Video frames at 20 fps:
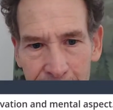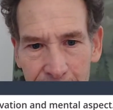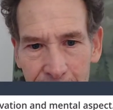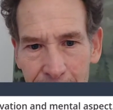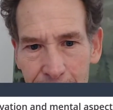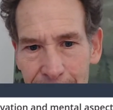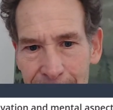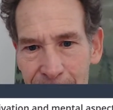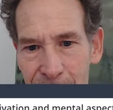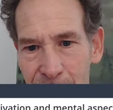
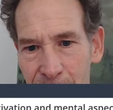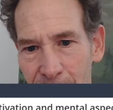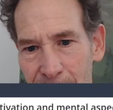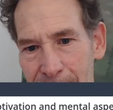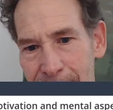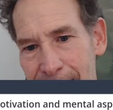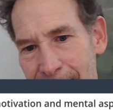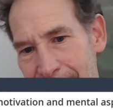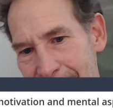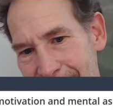And so,
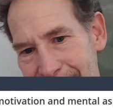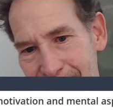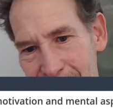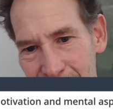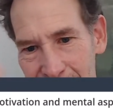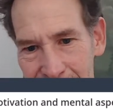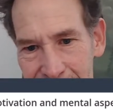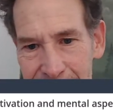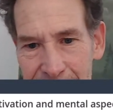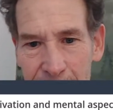yeah, it's
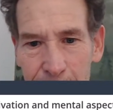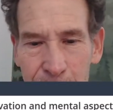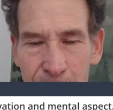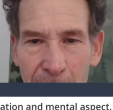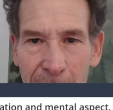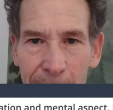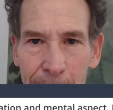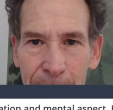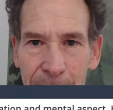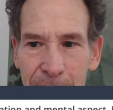a deep
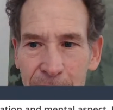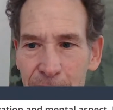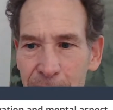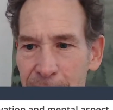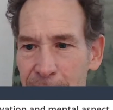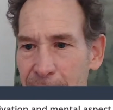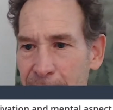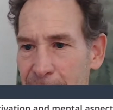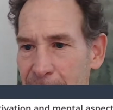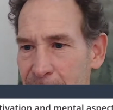topic. You
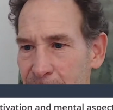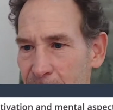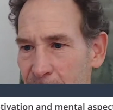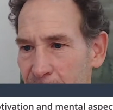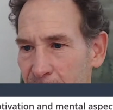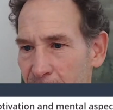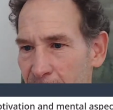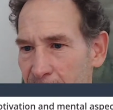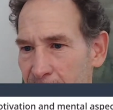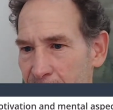could get into a
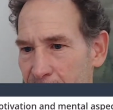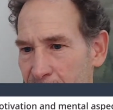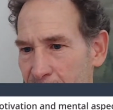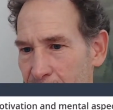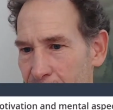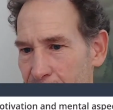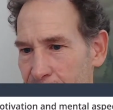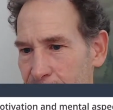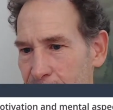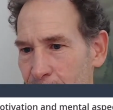lot
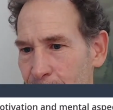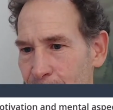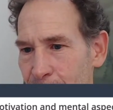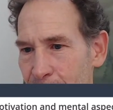of